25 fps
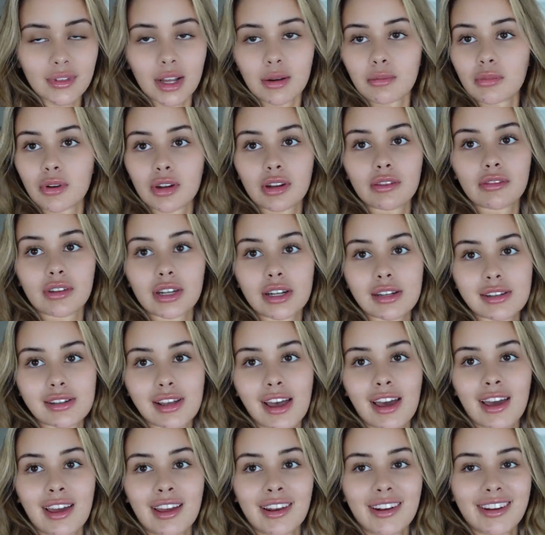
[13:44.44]
I'm not even gonna
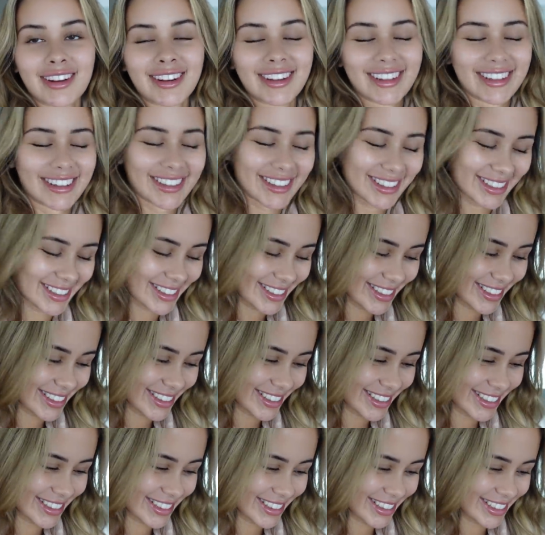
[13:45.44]
say it.
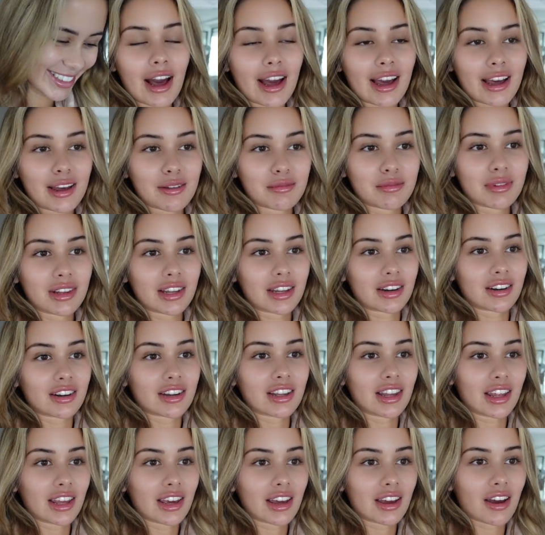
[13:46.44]
I am
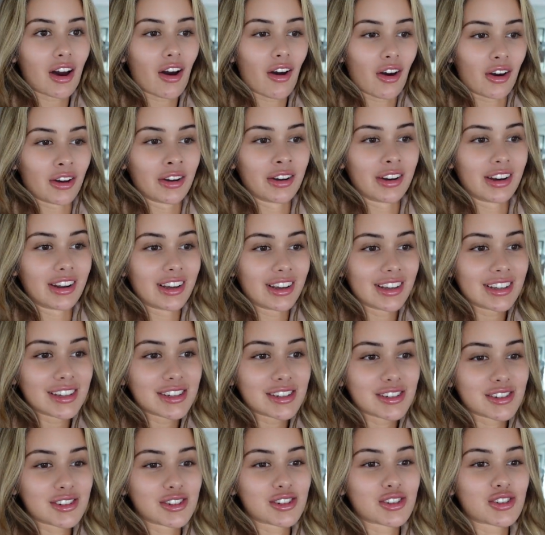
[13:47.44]
literally on
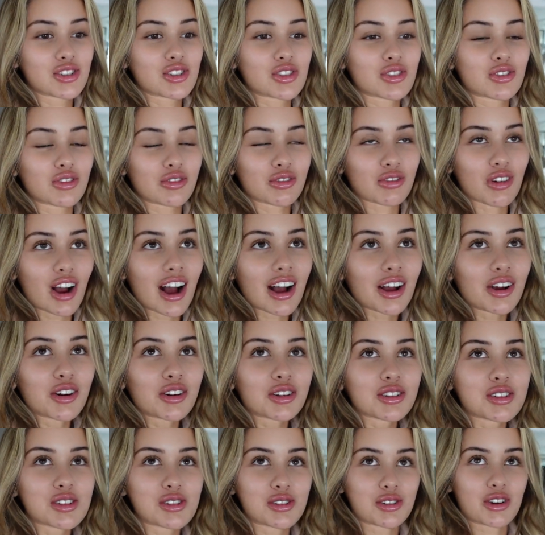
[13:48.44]

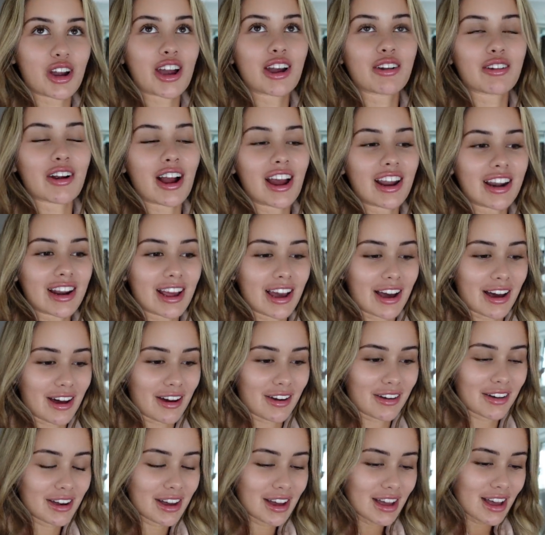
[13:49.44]
struggle street right
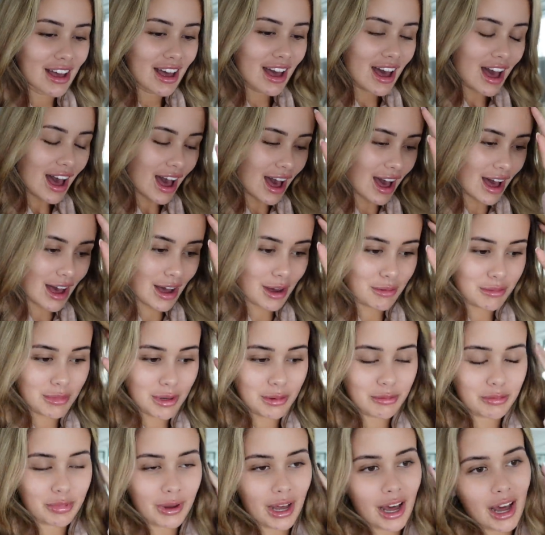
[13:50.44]
now.
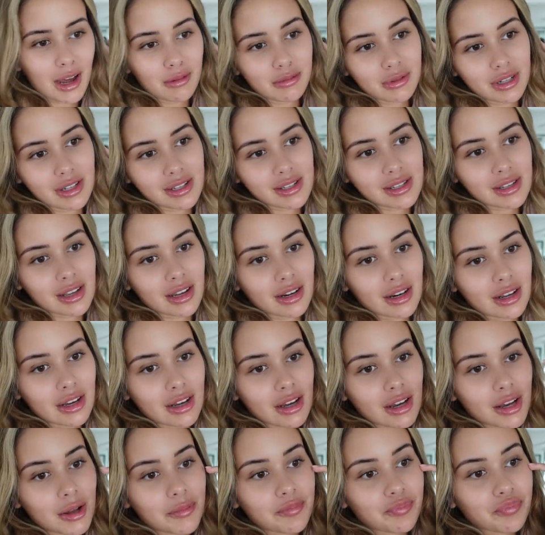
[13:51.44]
But I'm just
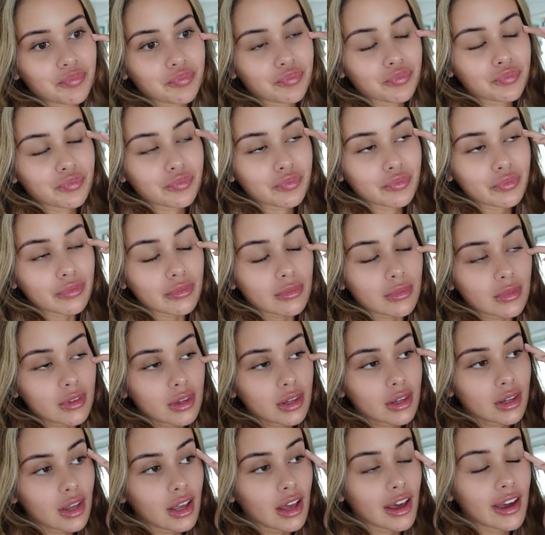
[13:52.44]
gonna,
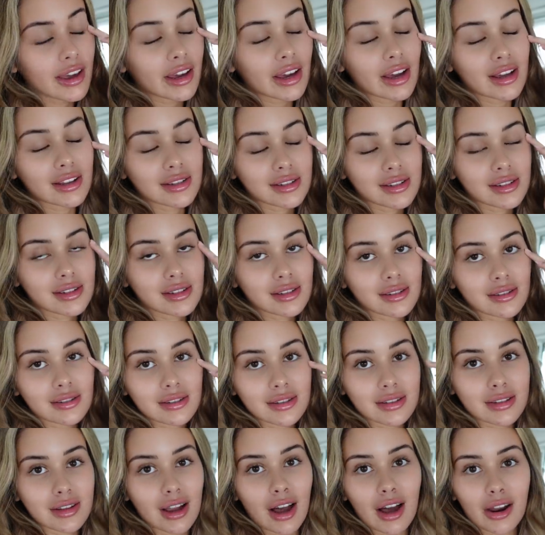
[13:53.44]
I guess,
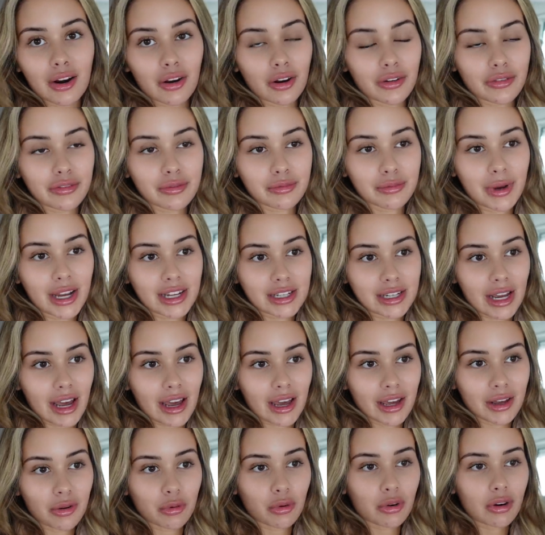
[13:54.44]
start off my
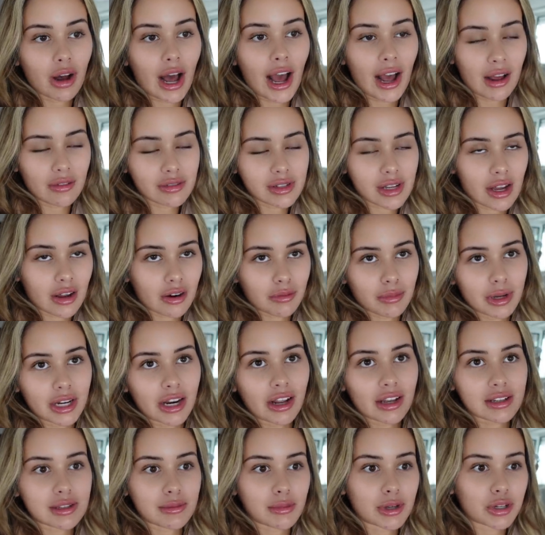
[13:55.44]
day. Well, I have started my day
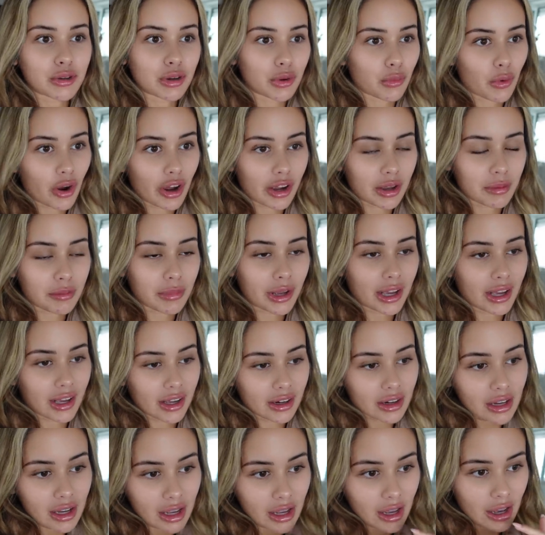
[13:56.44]
because I've been doing work in
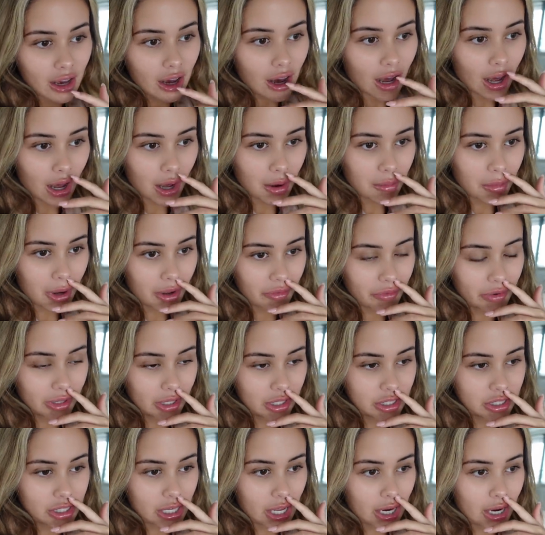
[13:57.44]
bed. I
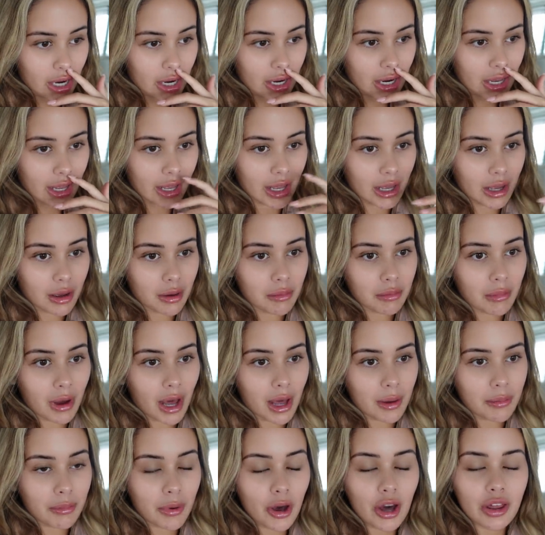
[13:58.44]
finished editing
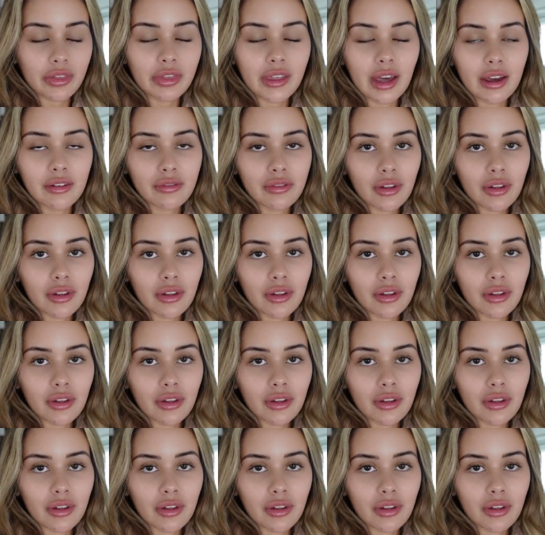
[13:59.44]
my birthday